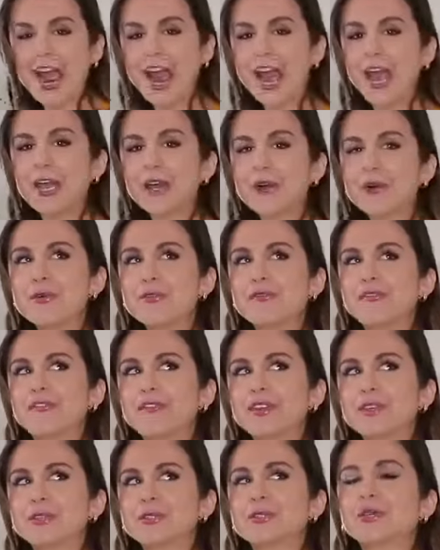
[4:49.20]
I don't
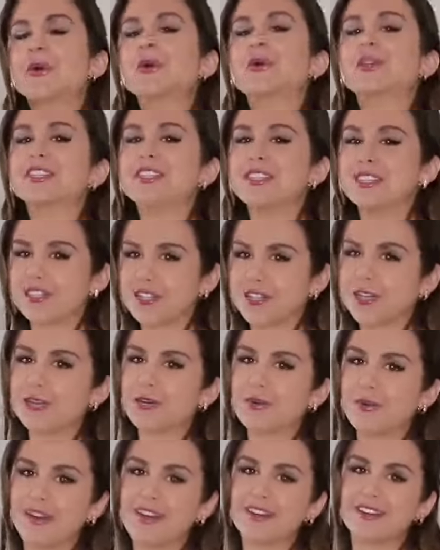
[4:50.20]
feel totally
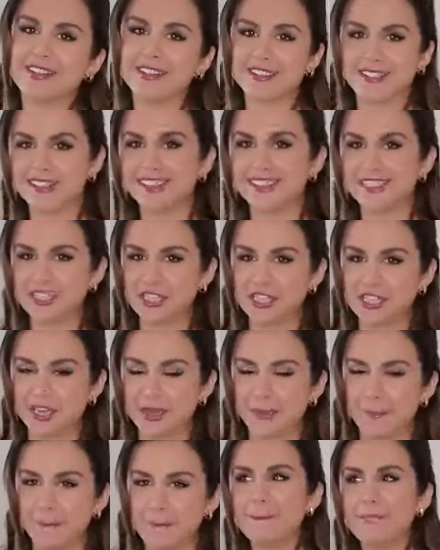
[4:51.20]
secure wearing this to the
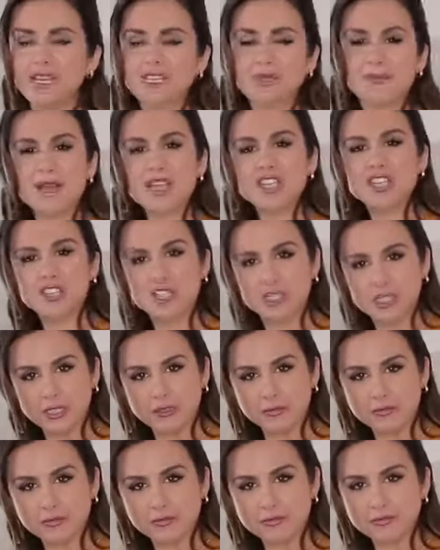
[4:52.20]
gym because my
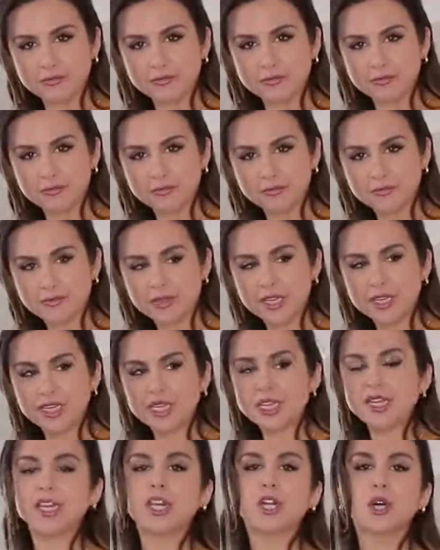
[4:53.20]
gym, it
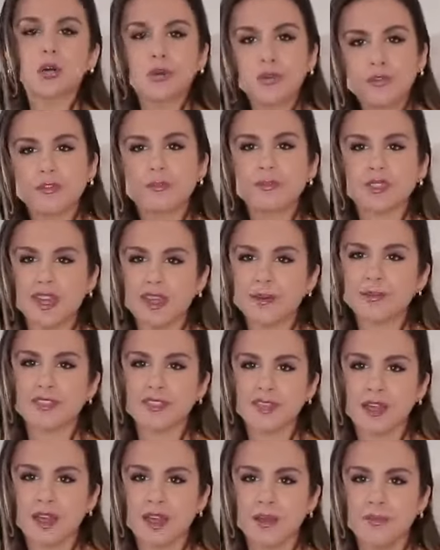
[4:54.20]
can get cold from time to
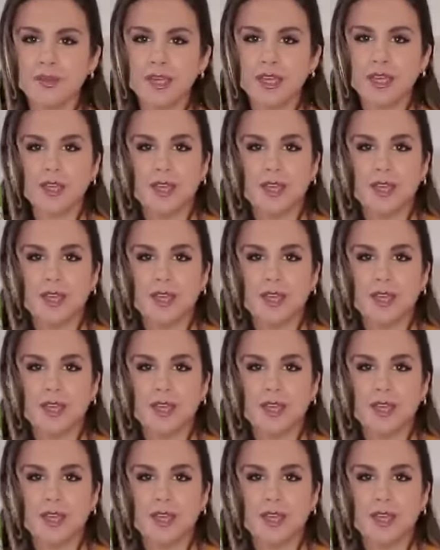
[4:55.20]
time.